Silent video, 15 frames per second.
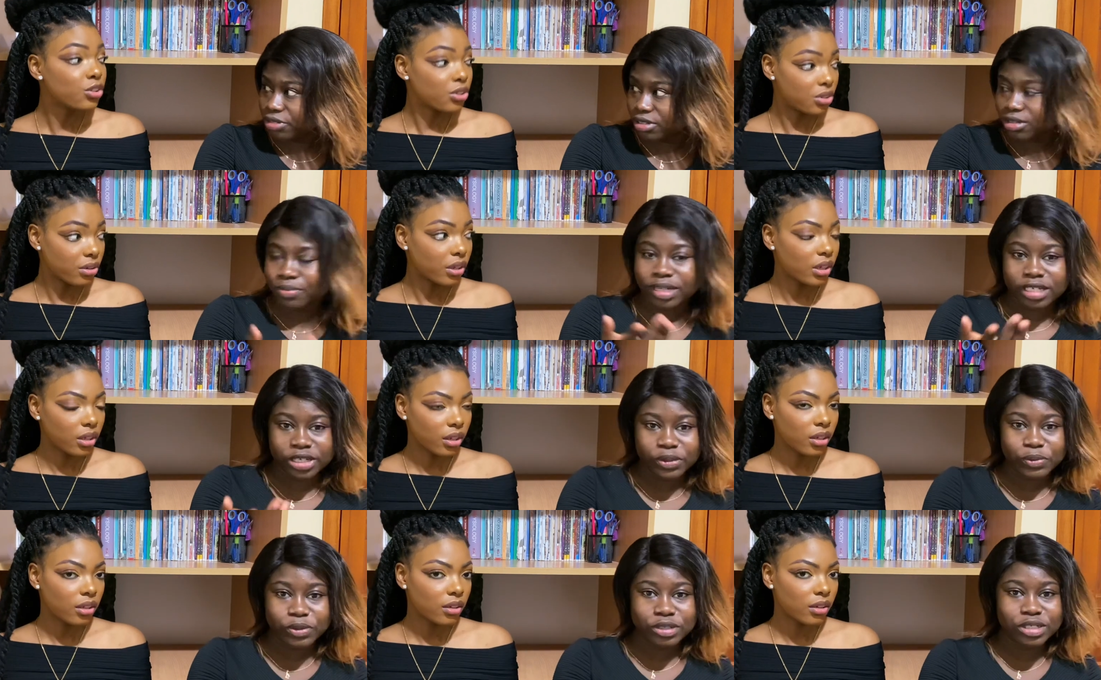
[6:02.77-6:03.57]
Speaker 1: ukraine, but
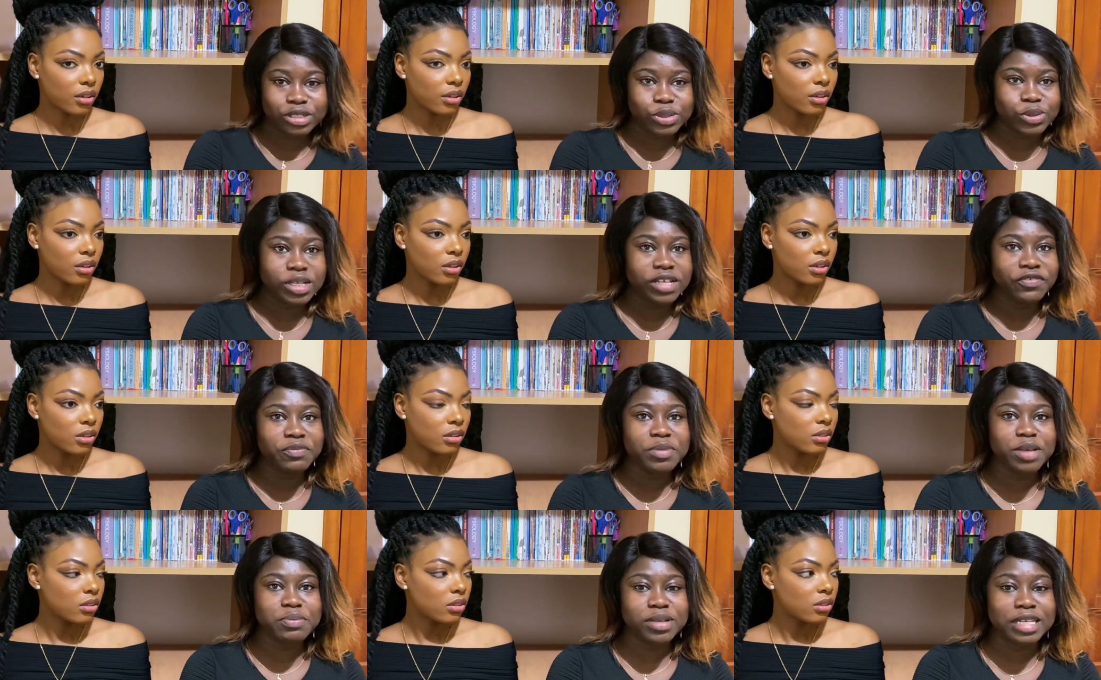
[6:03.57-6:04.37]
they watch so if
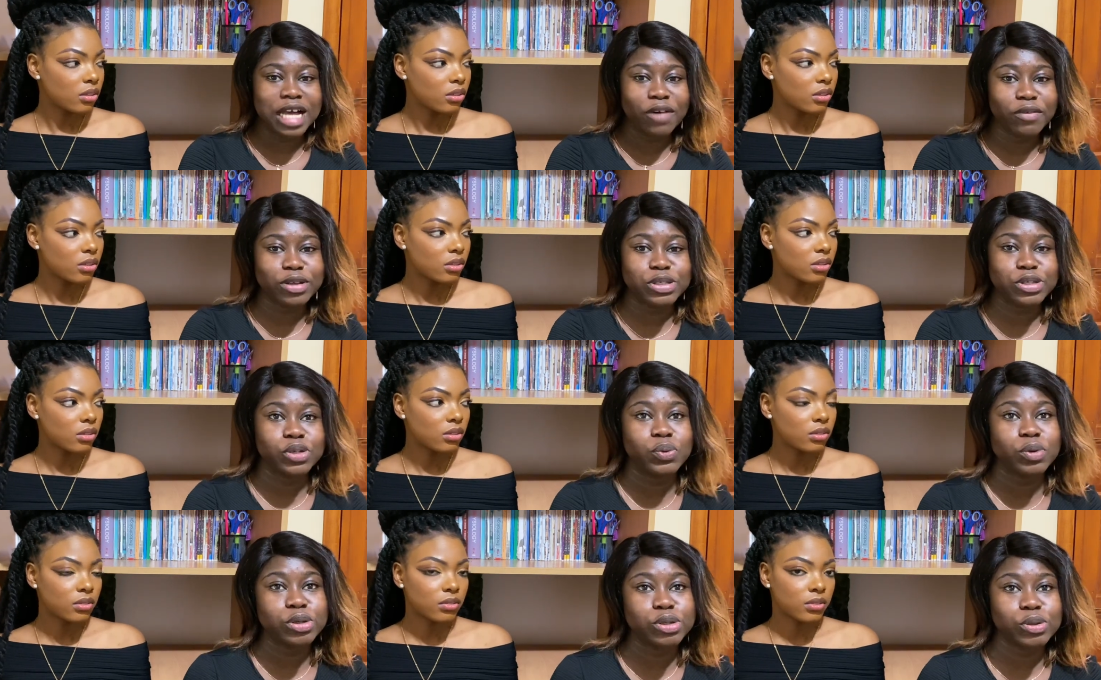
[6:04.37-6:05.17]
maybe that one
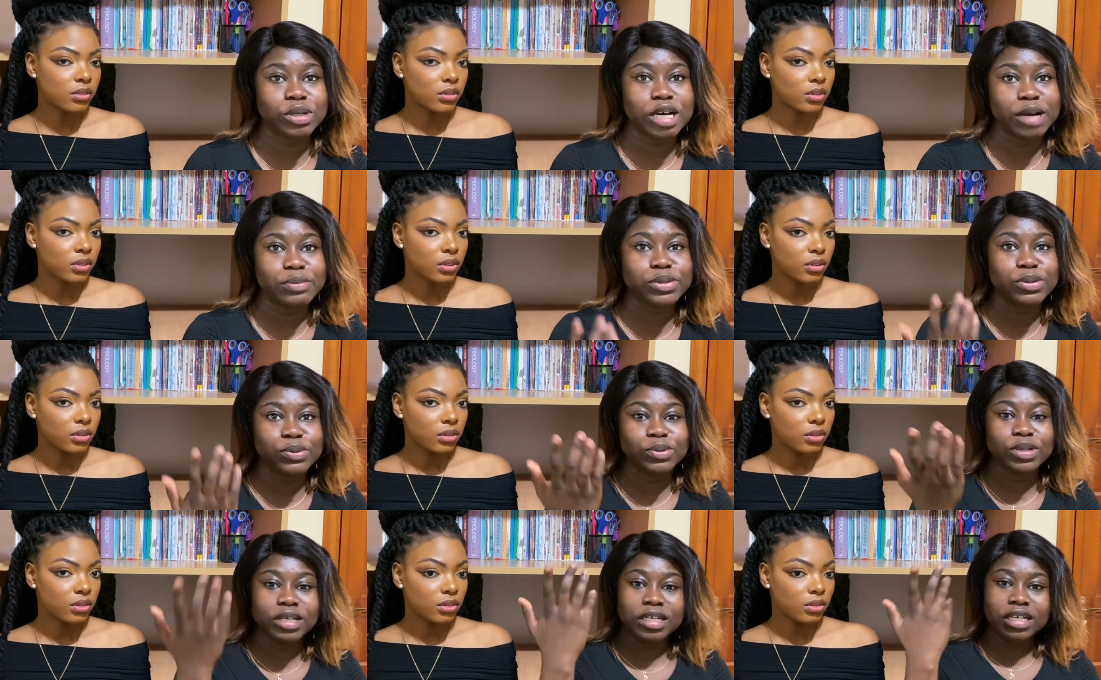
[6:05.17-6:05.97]
you want to come to
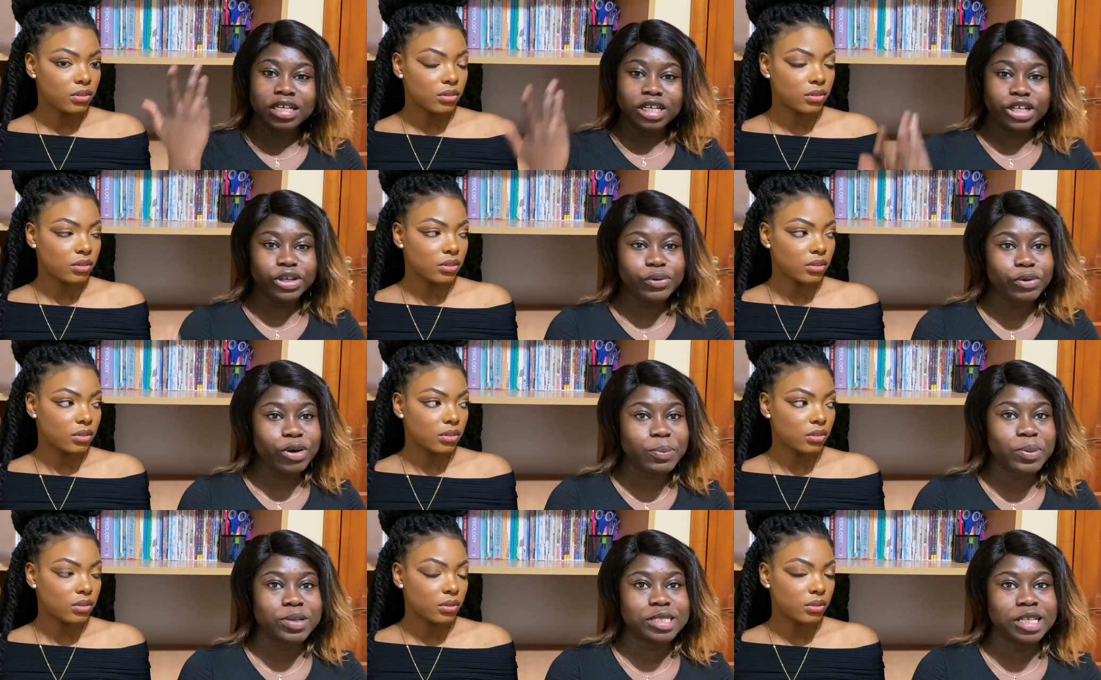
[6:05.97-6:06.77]

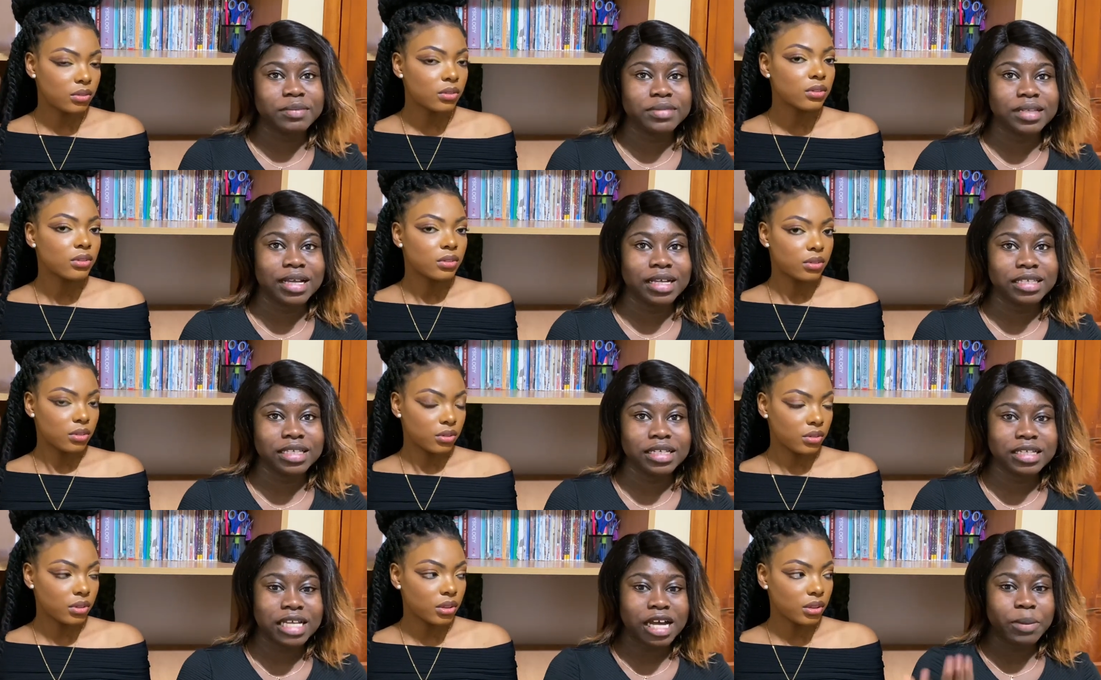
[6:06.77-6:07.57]
europe or something i
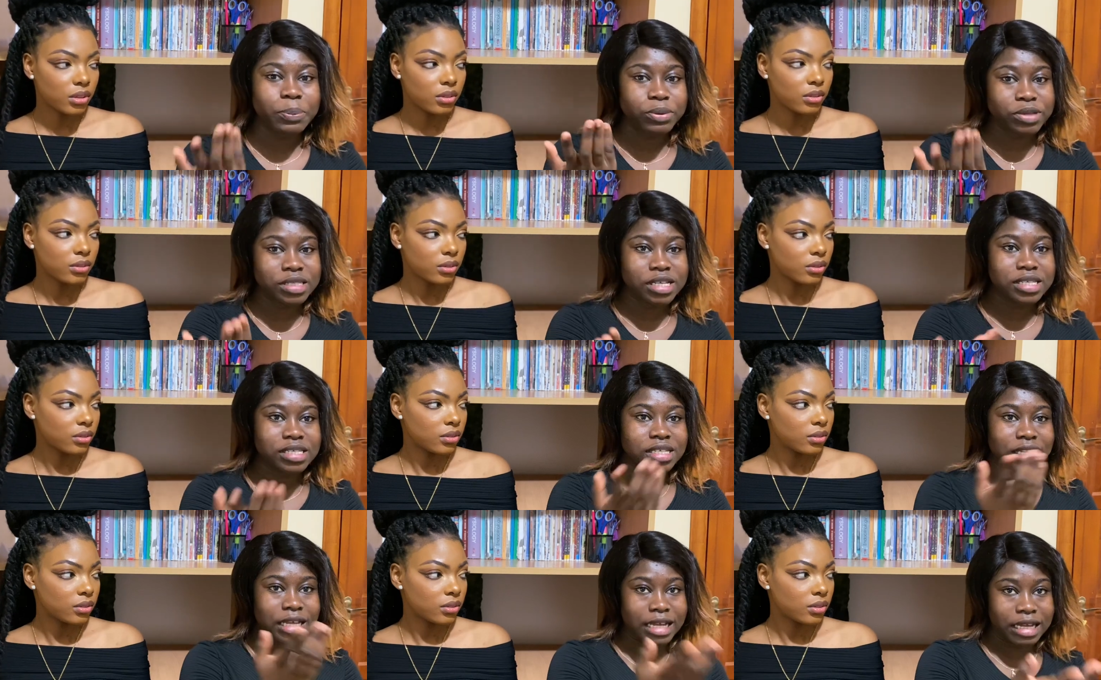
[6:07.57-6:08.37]
think there are process
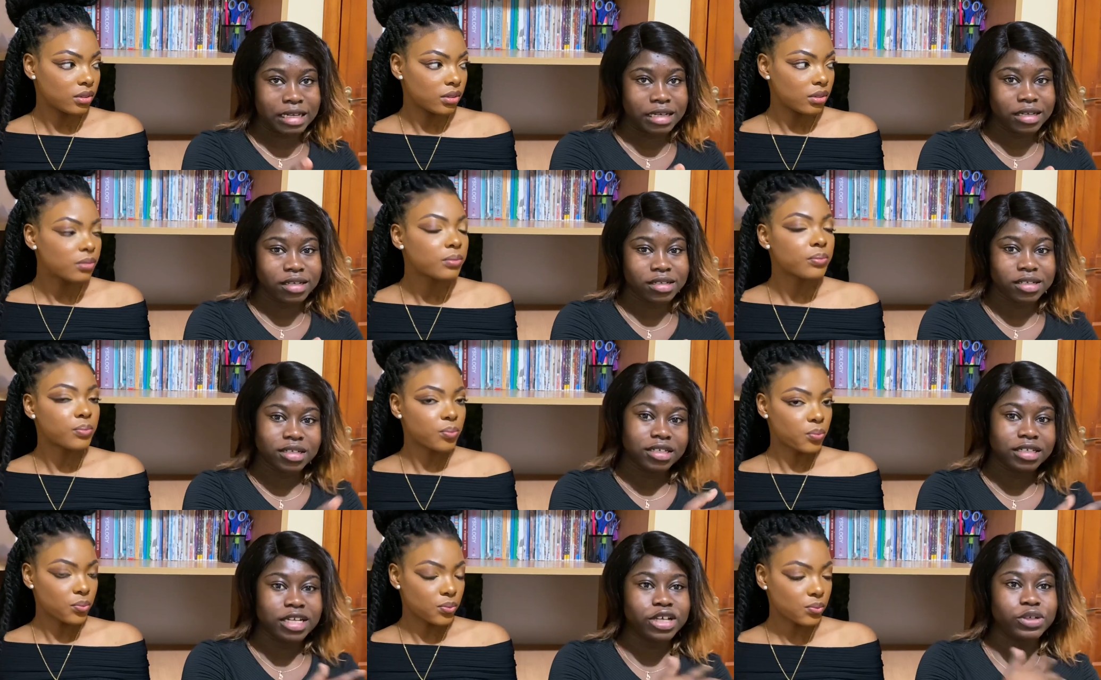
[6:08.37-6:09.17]
in ghana
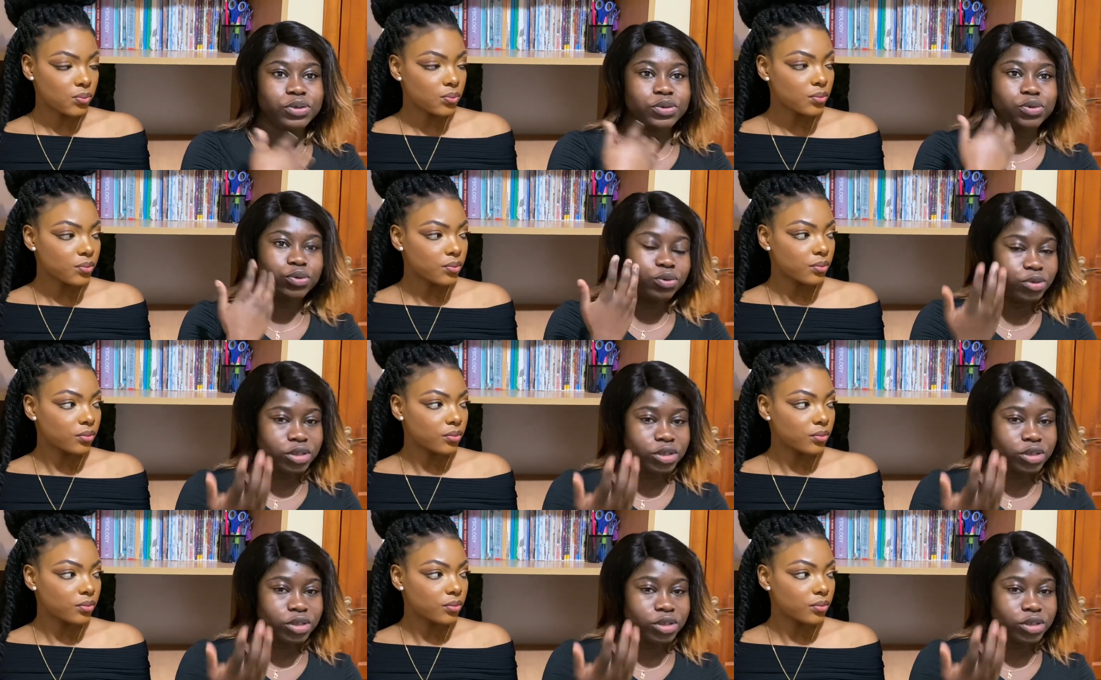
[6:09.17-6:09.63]
that mm-hmm. you